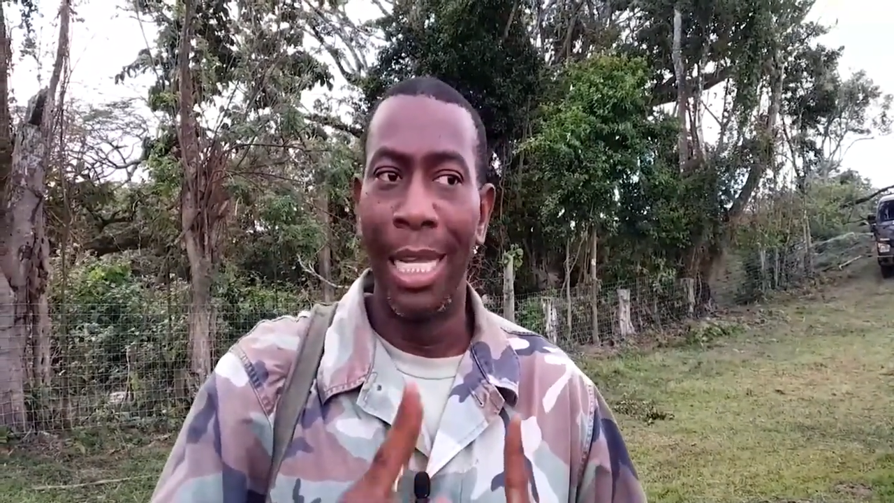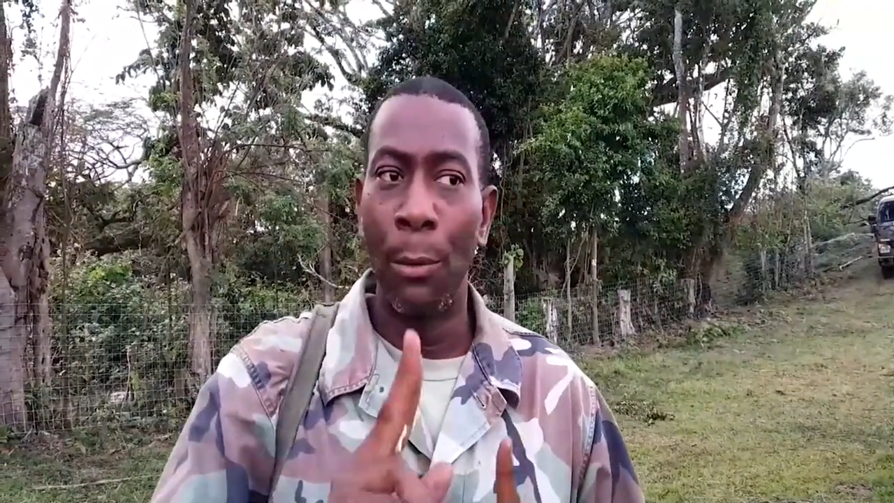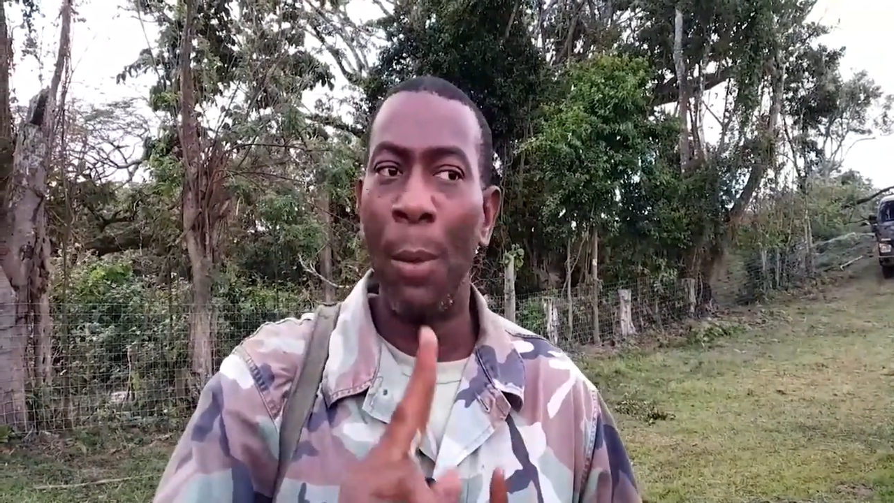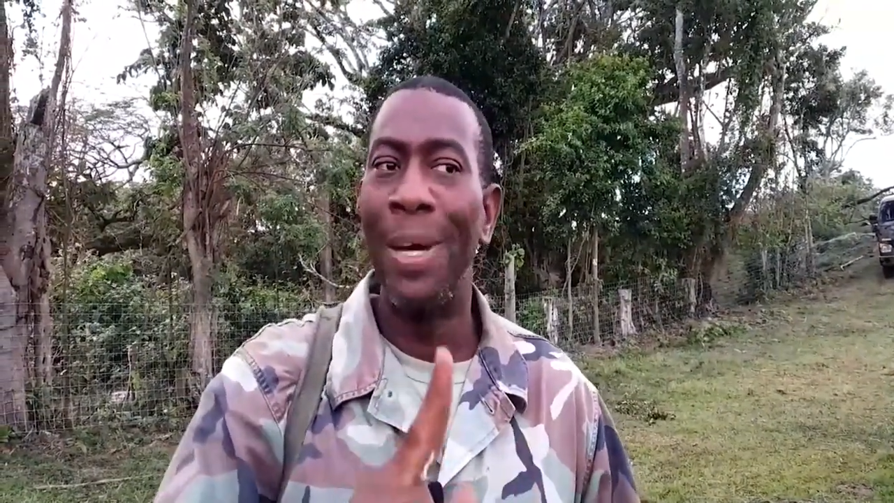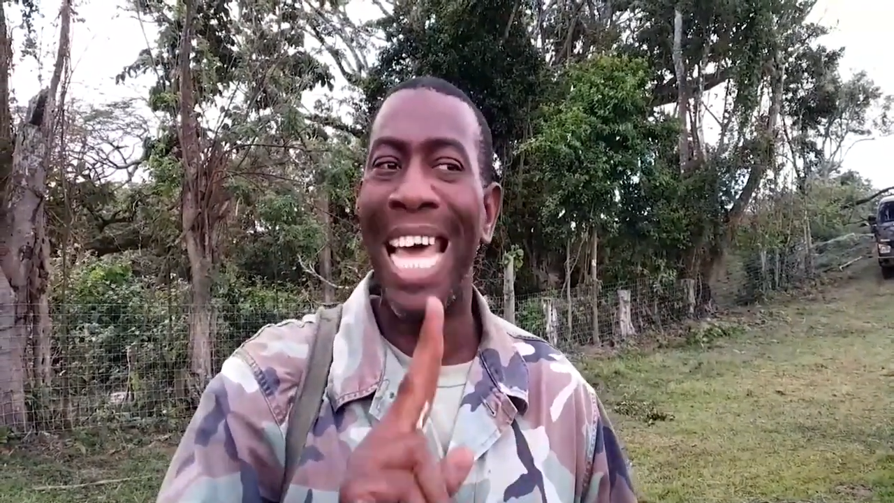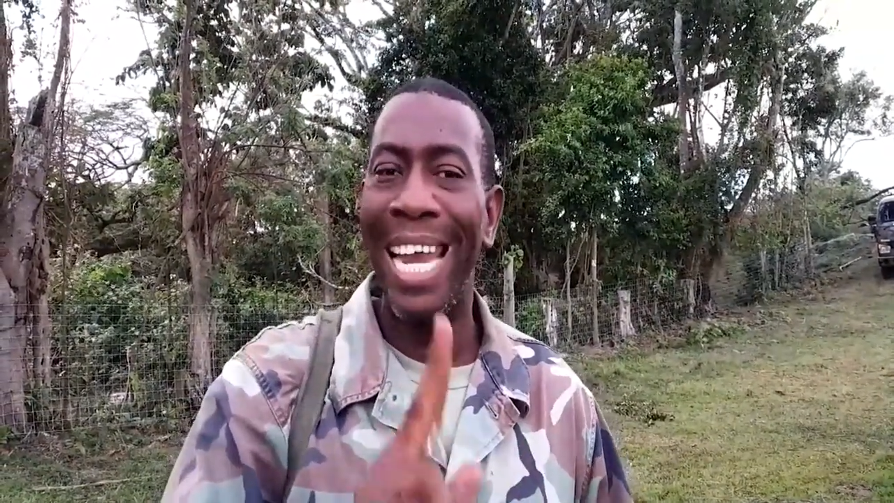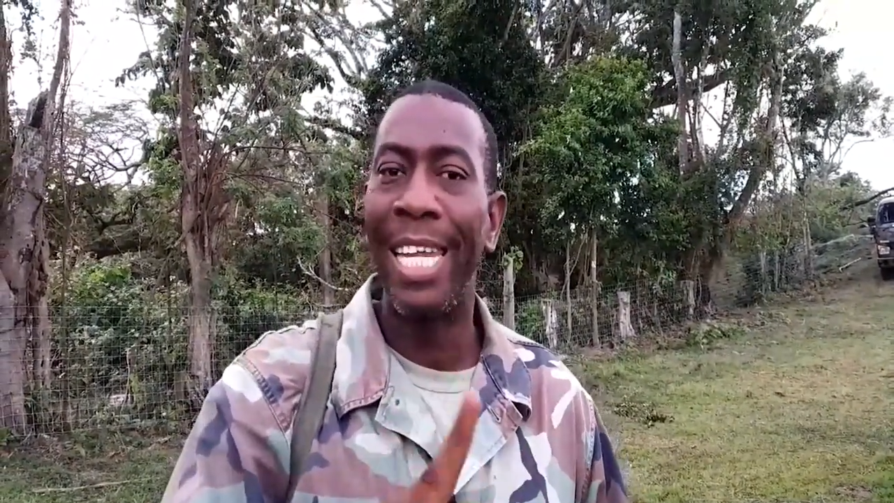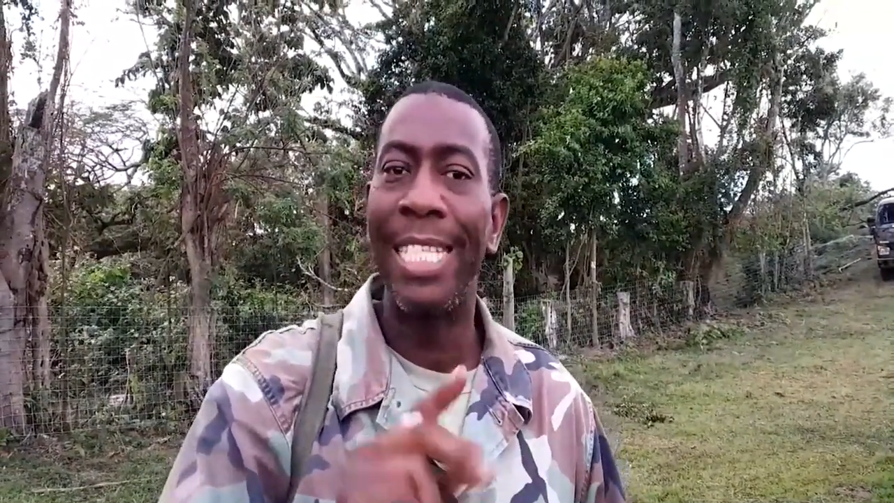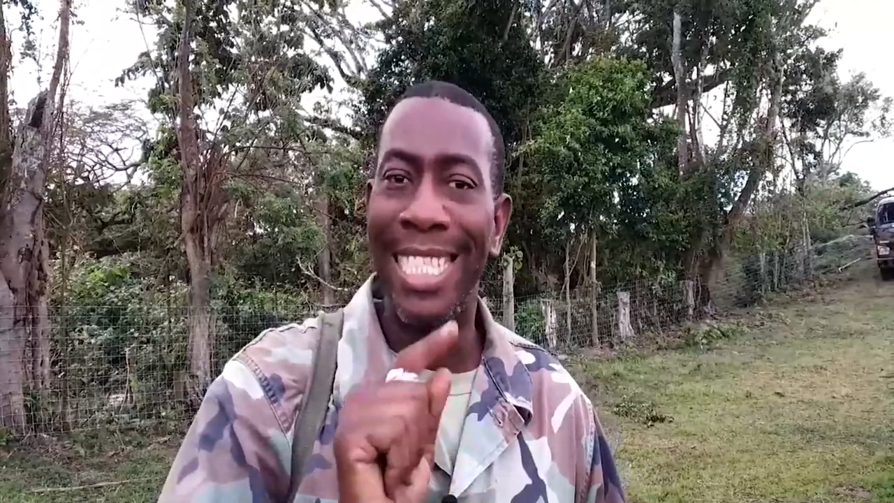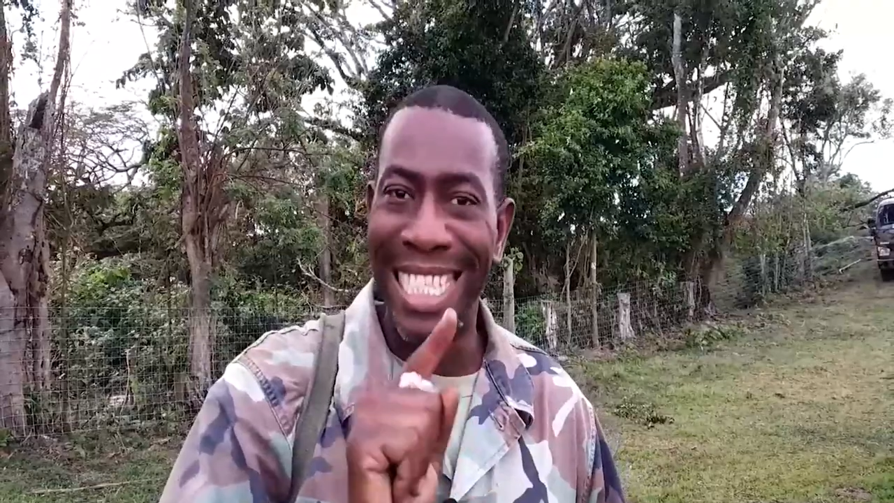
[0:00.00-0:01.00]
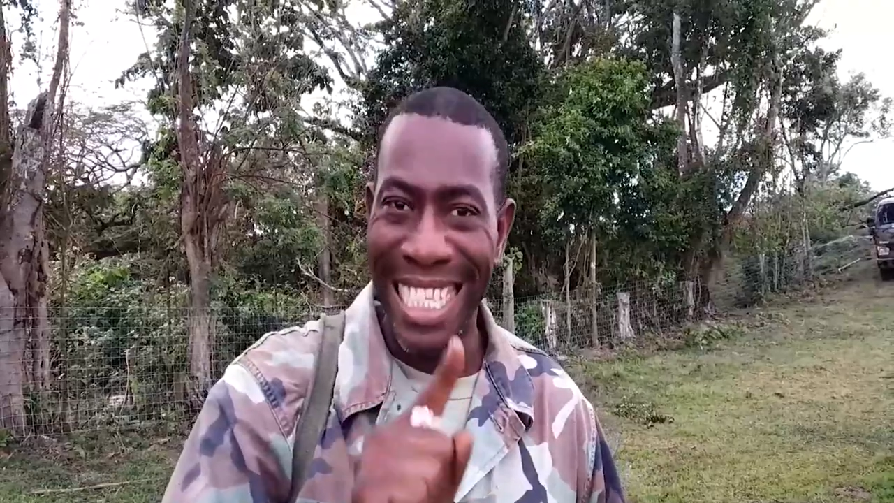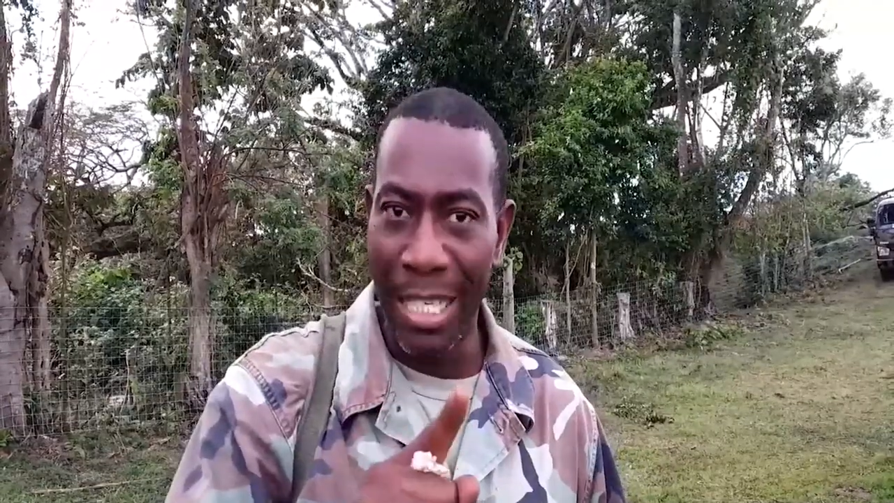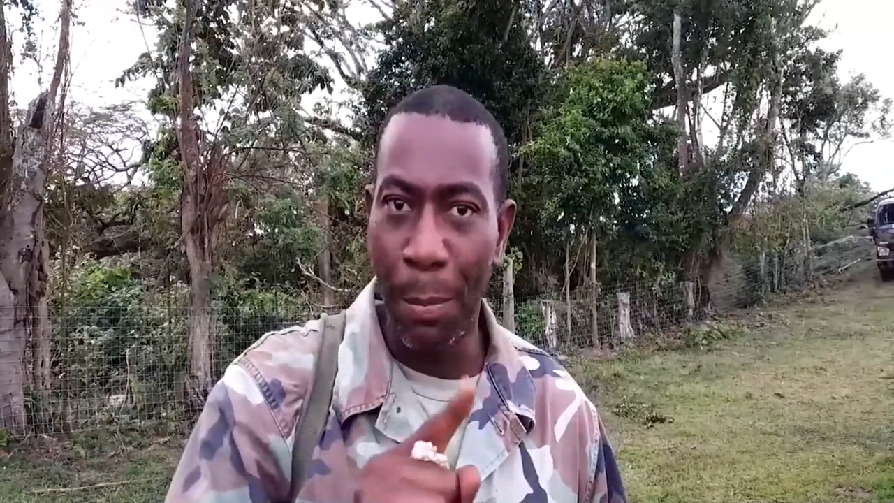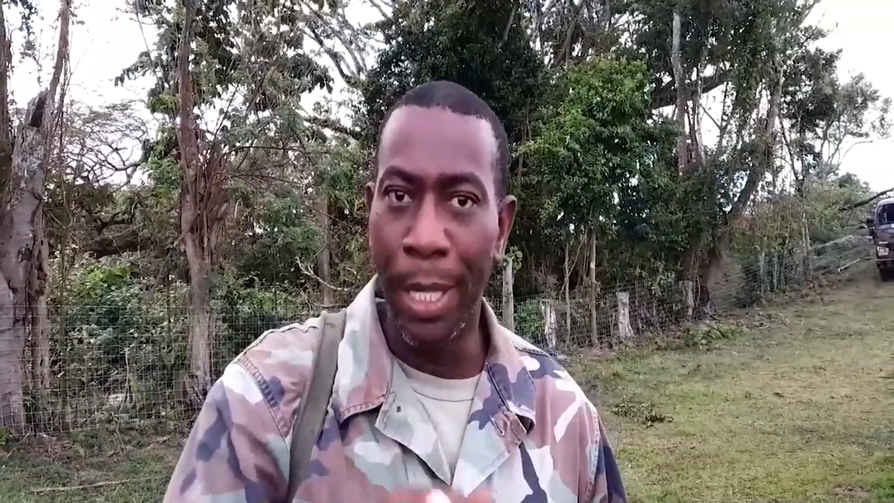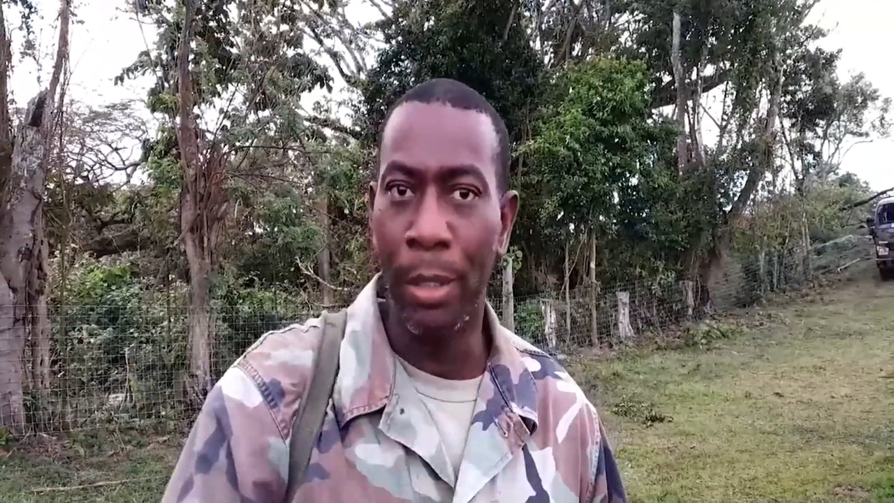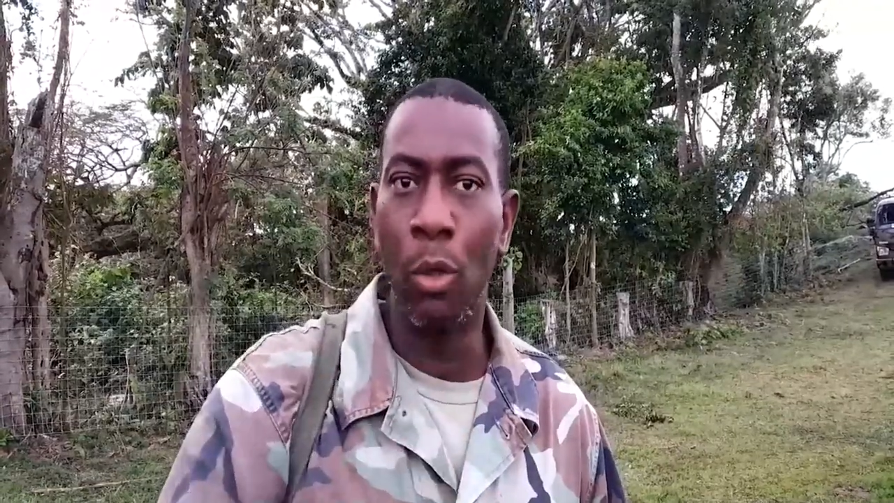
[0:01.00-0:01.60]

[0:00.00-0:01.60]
weapon handling discipline